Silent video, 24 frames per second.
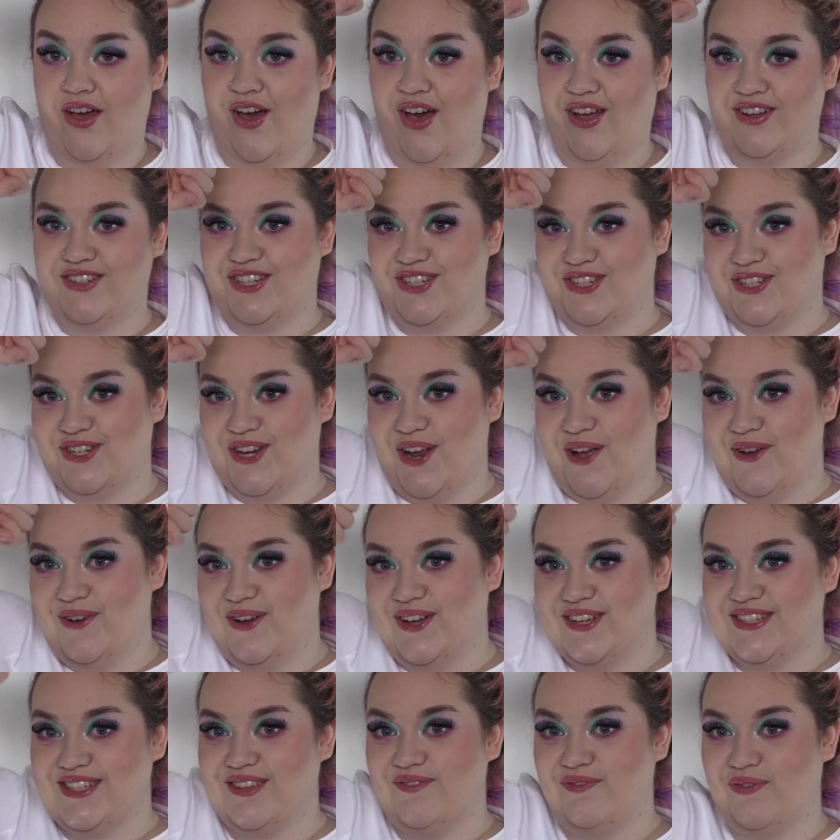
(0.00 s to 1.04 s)
hard to show
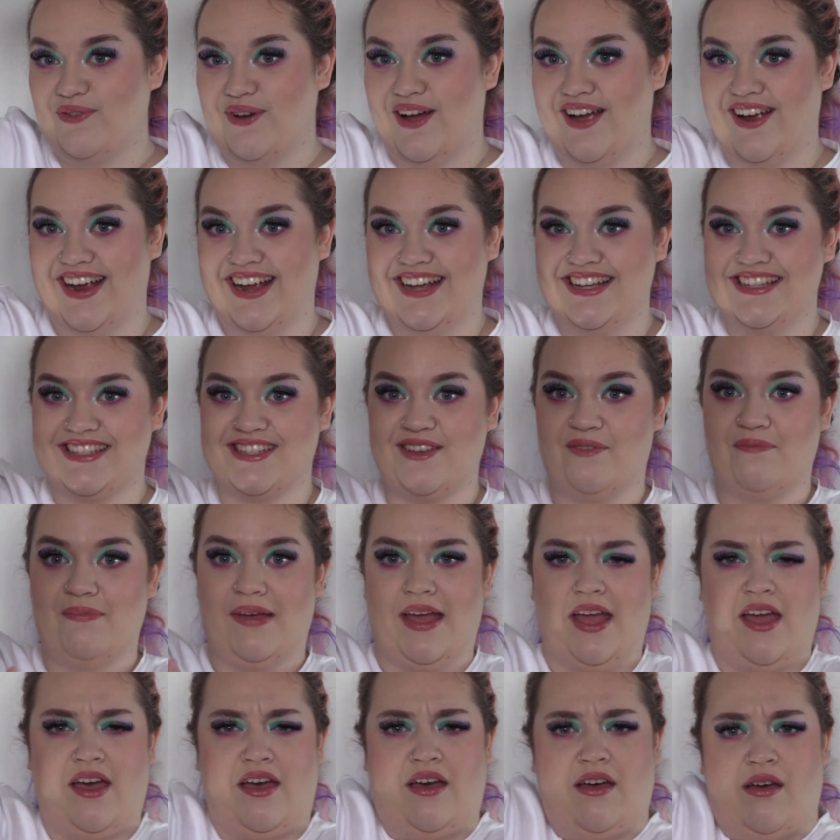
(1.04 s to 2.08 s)
because of where it is on
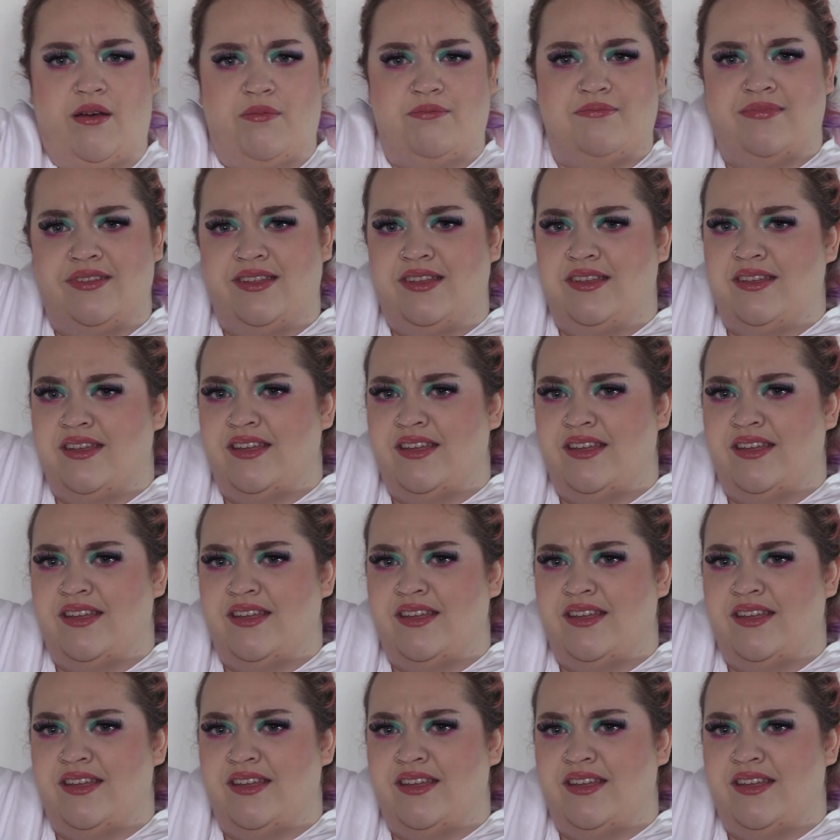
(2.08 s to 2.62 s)
my arm.